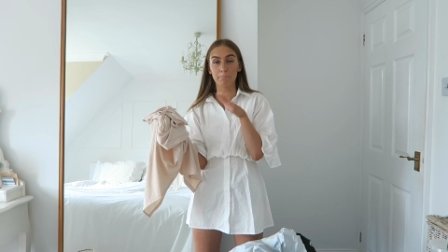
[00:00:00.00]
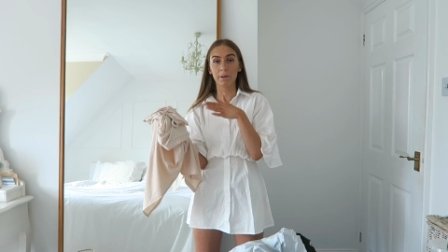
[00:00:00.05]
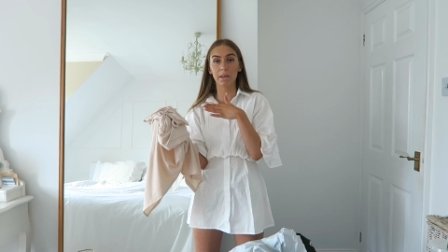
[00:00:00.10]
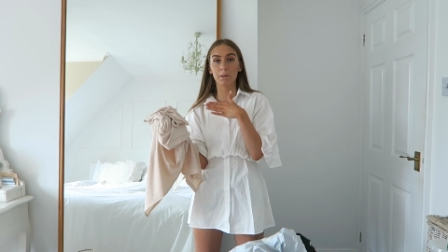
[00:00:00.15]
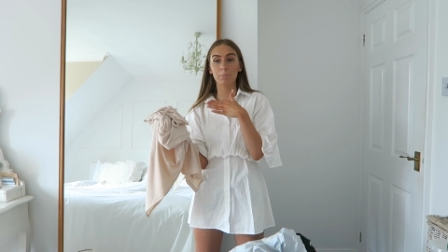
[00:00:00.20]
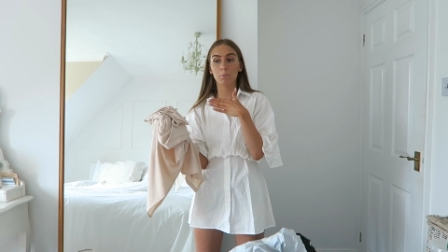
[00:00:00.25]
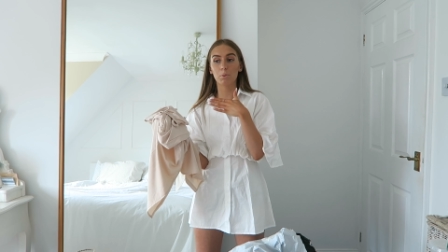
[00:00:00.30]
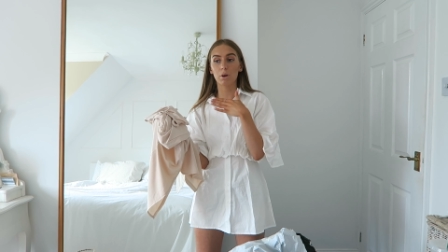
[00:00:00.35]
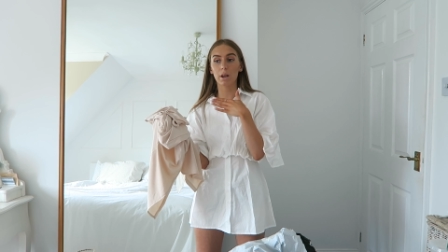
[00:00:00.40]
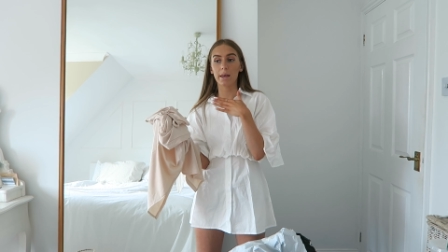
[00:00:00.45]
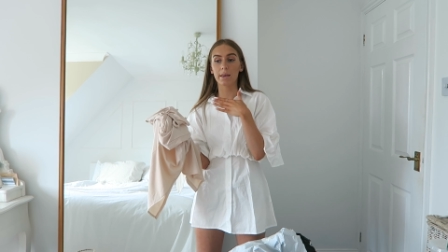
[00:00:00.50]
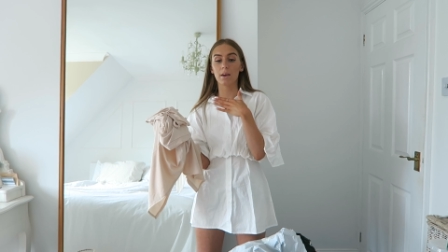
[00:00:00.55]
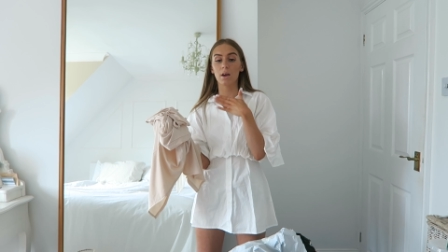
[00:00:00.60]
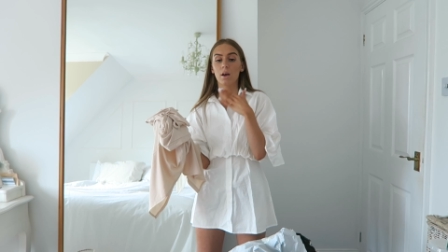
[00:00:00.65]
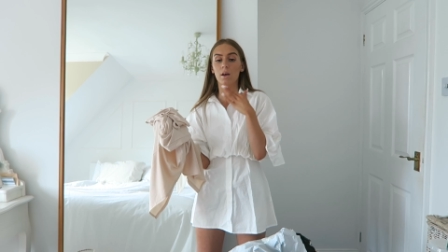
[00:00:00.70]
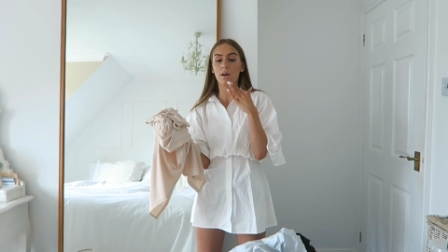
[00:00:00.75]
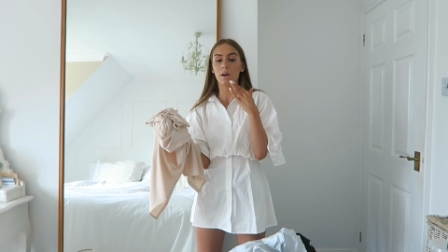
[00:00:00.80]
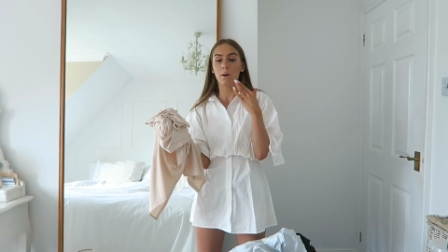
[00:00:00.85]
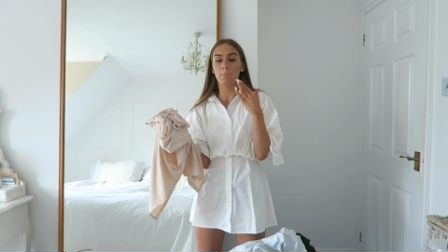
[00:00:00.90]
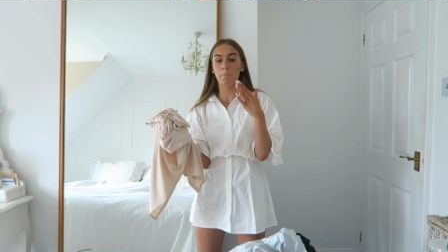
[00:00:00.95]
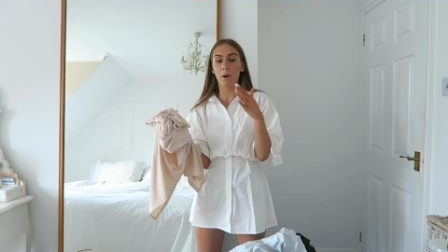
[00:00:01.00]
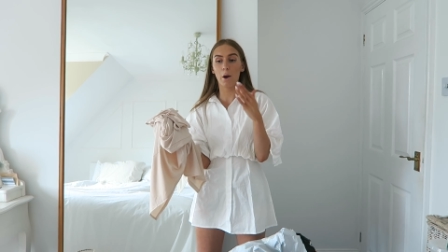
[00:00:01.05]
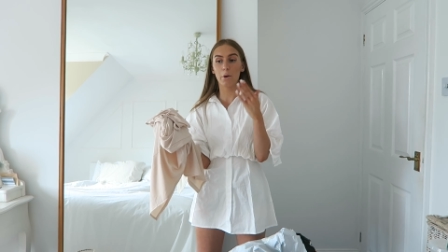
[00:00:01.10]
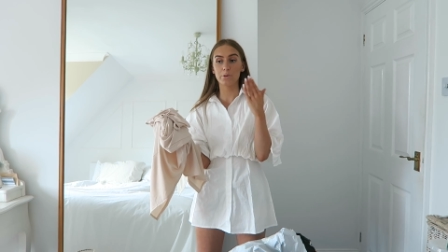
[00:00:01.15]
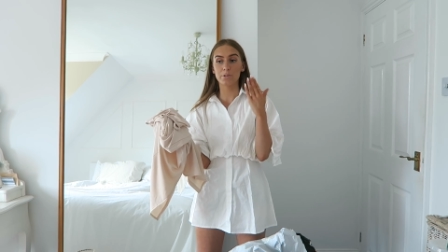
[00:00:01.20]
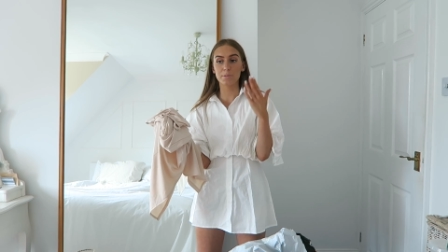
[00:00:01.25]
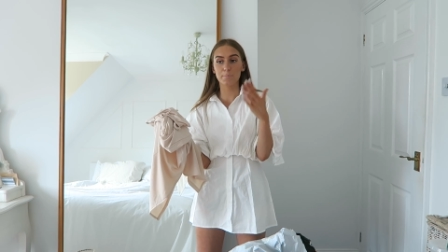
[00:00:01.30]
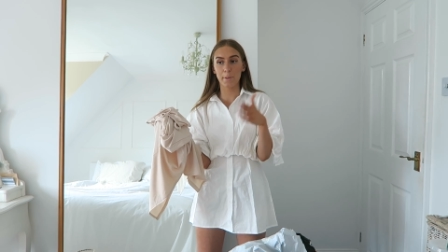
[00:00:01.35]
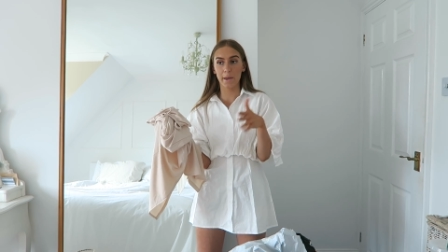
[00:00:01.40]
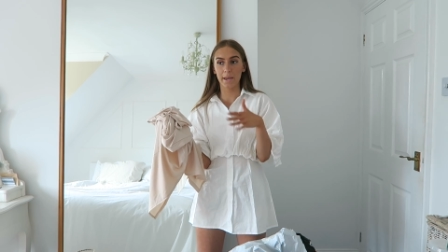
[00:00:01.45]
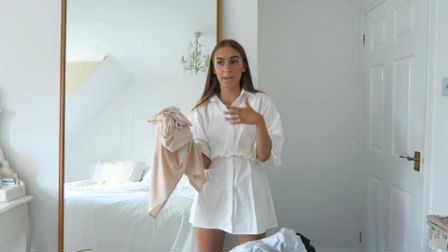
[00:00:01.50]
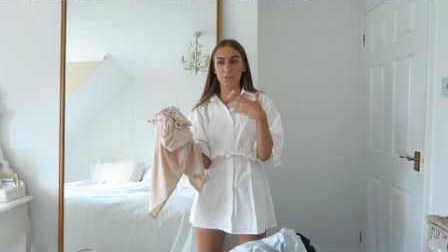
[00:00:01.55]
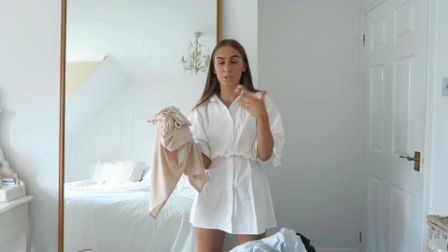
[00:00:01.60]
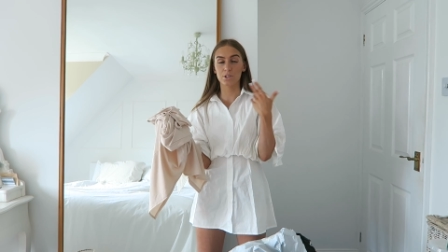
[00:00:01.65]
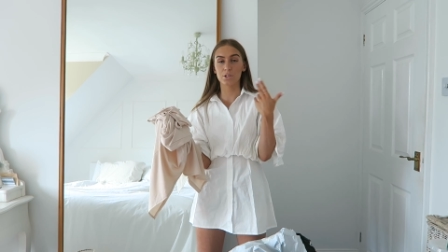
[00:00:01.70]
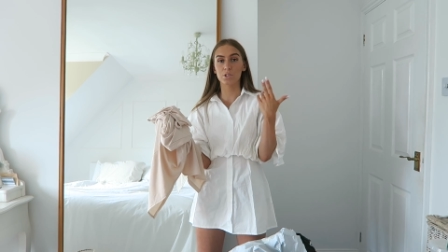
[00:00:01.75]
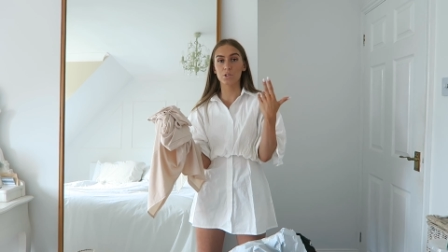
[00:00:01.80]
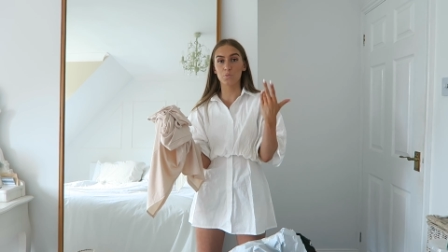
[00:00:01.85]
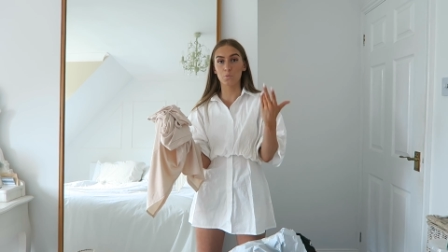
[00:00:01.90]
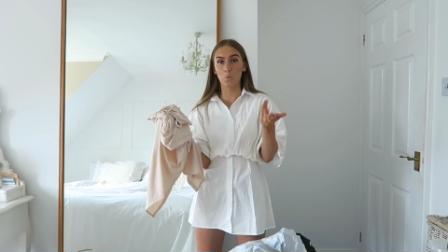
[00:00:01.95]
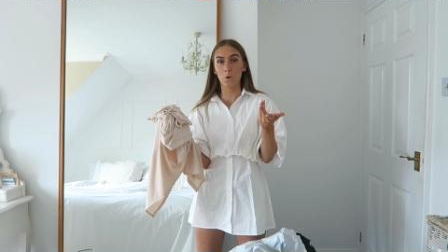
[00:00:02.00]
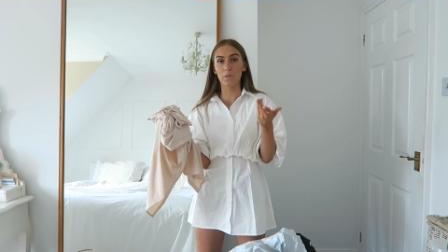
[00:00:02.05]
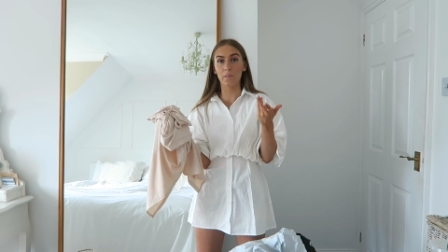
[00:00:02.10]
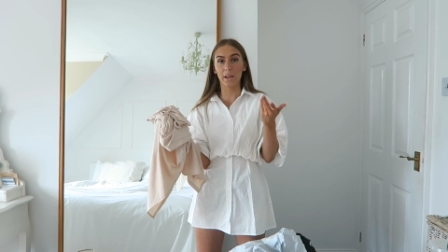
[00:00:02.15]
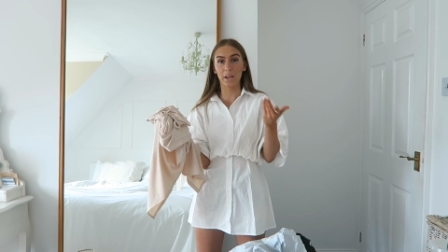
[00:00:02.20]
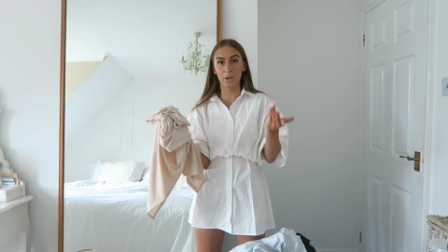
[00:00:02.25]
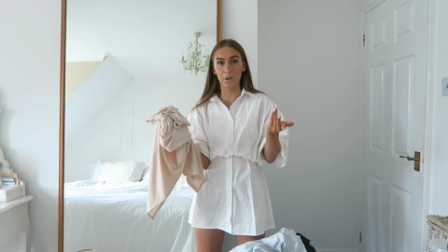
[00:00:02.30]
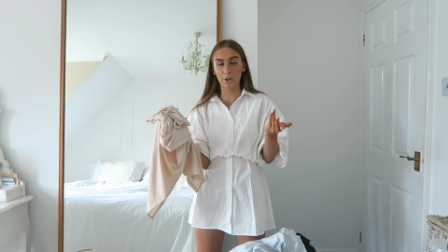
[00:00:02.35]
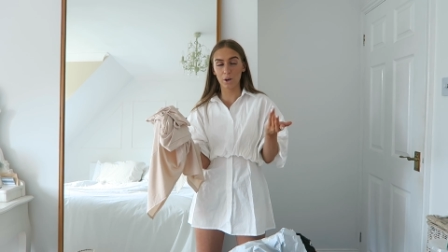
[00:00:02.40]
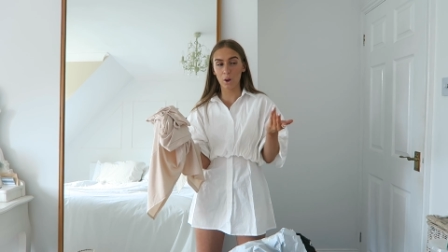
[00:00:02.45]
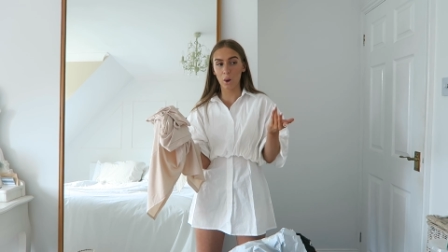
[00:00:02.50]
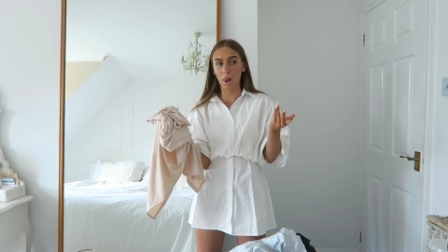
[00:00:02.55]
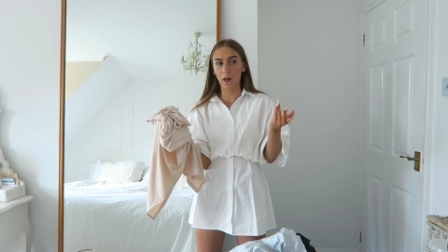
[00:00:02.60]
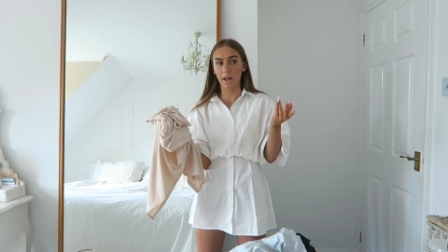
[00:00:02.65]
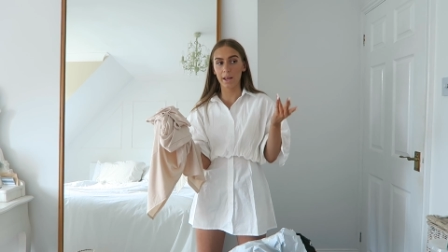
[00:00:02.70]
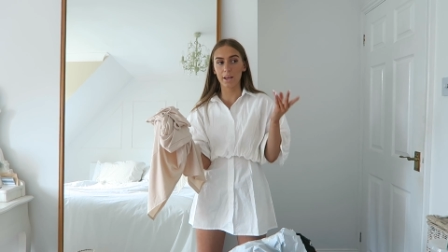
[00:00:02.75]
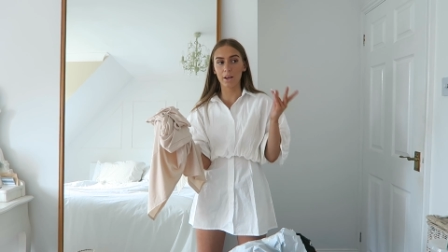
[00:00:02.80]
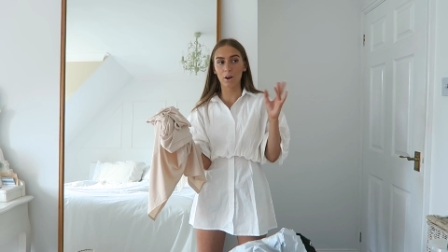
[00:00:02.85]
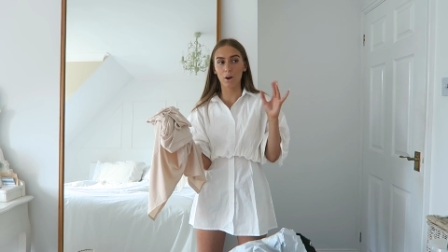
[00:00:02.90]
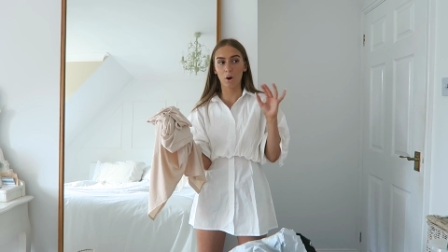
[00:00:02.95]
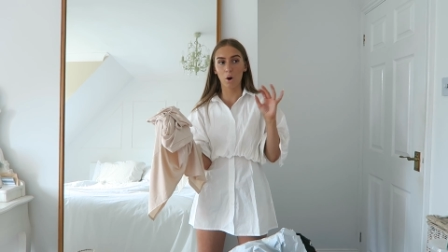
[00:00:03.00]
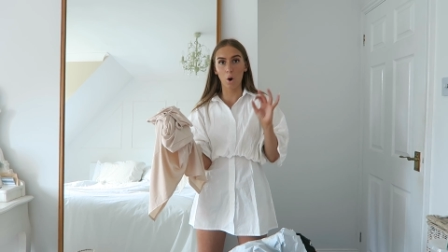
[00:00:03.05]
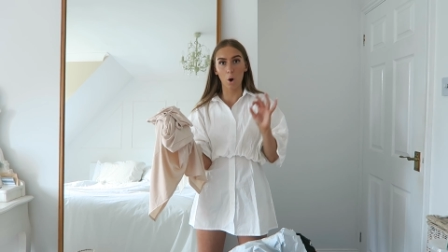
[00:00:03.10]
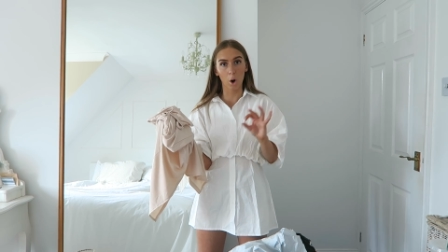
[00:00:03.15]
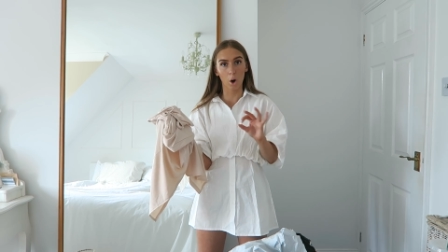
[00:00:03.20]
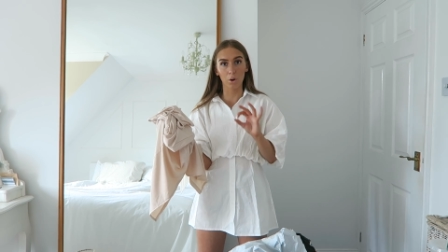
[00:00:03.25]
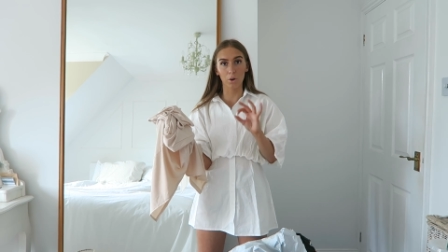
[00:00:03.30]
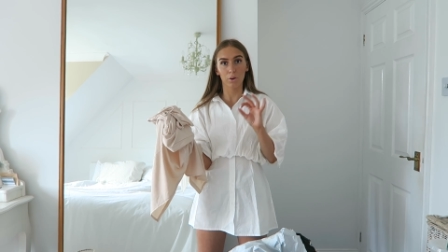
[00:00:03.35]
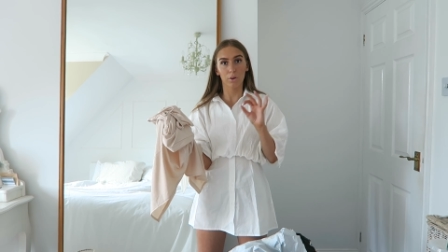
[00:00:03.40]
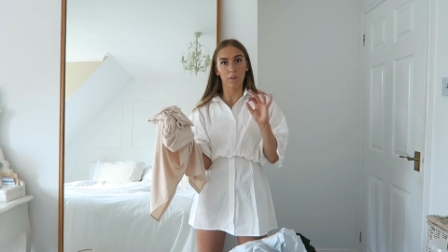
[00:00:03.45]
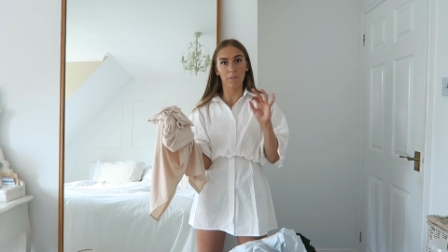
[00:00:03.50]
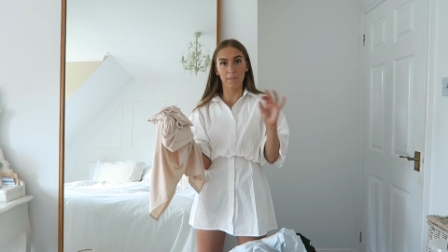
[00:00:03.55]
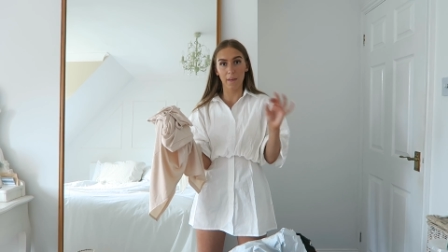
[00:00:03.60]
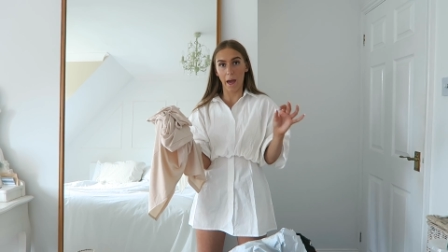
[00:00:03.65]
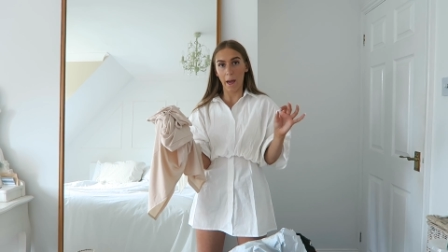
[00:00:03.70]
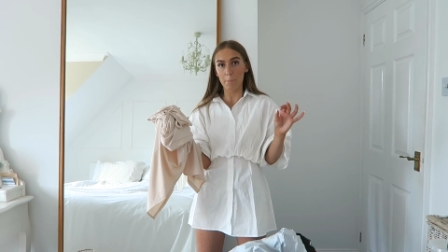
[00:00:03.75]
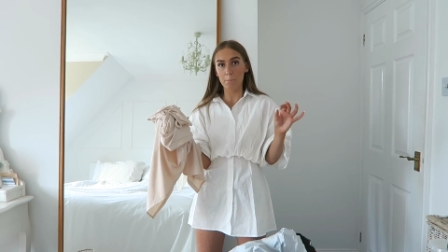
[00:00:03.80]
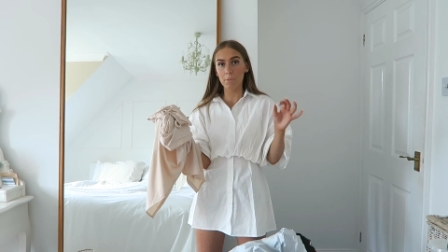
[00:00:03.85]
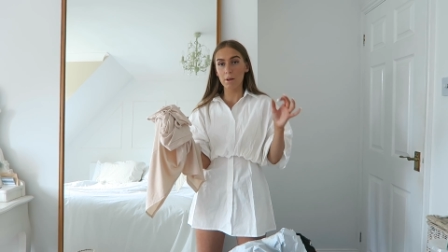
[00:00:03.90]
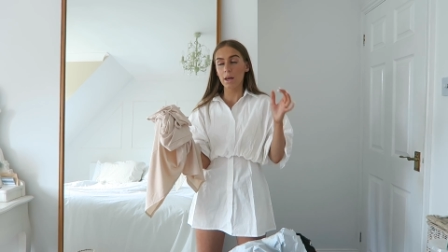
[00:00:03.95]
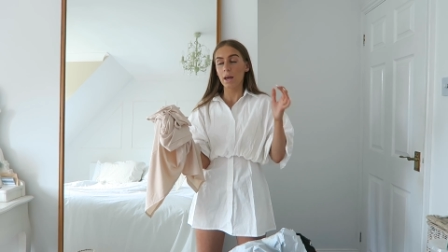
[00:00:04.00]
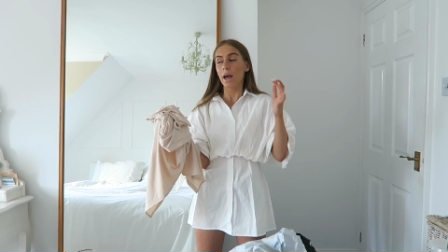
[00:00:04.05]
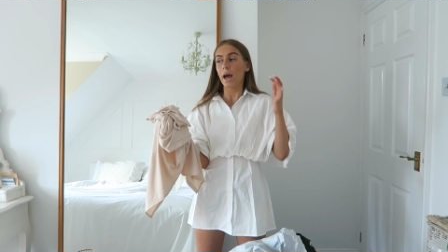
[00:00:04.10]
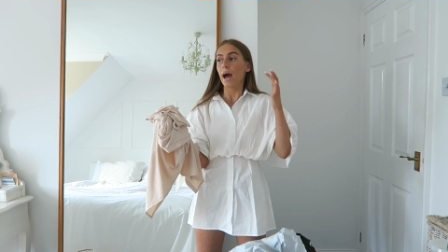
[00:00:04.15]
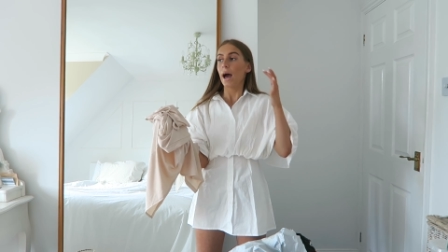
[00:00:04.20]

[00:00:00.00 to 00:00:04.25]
and people like post pictures of what they look like on them,